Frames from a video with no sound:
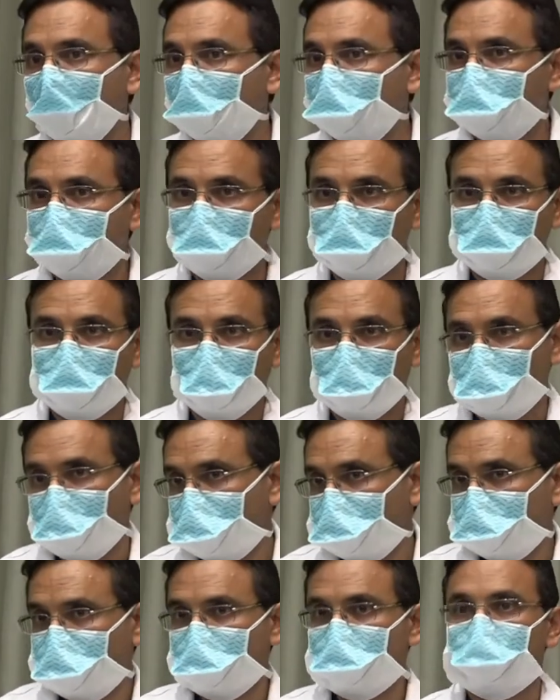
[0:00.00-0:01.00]
and then depending
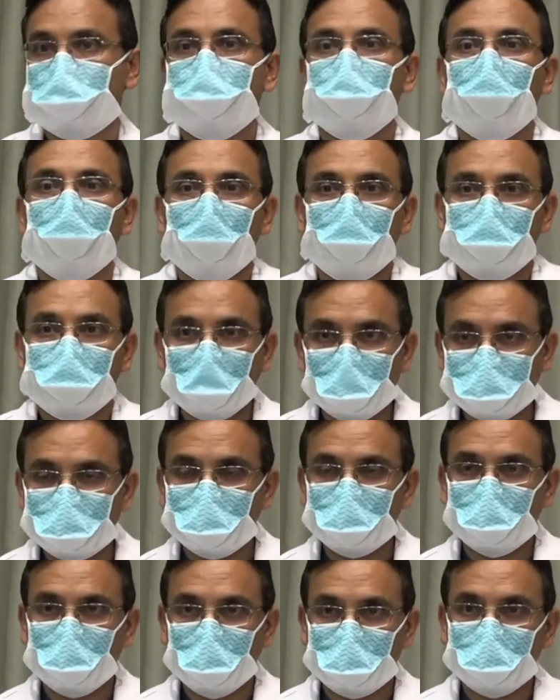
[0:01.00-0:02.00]
on which
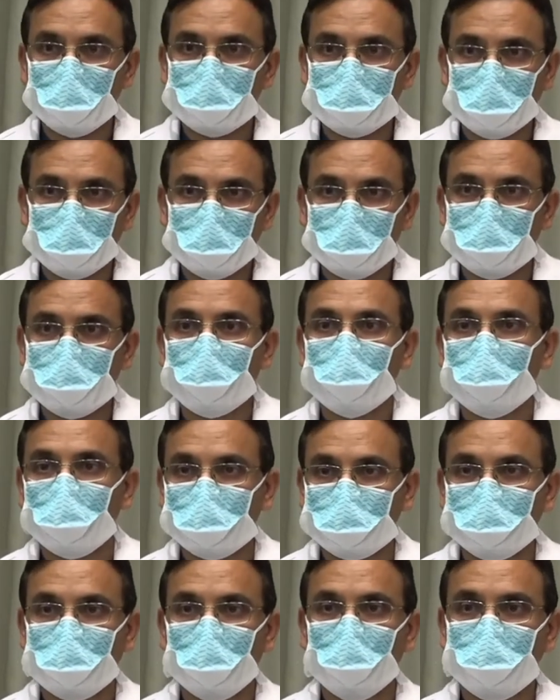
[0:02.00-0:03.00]
dressing or ointment you're using,
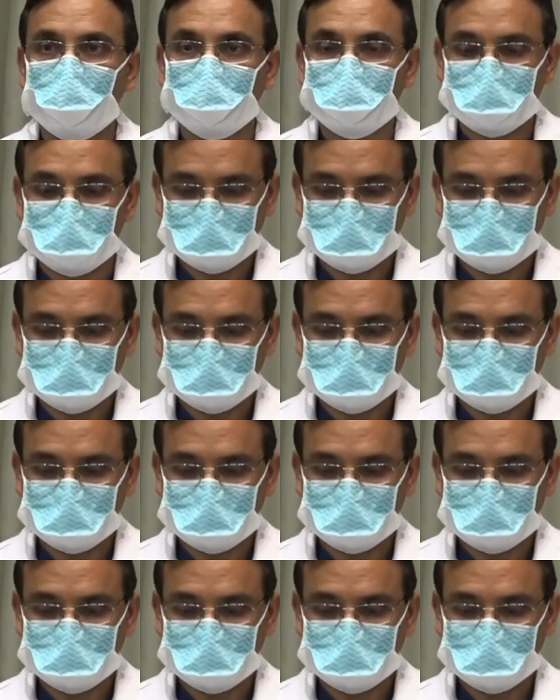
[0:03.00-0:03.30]
that's fine.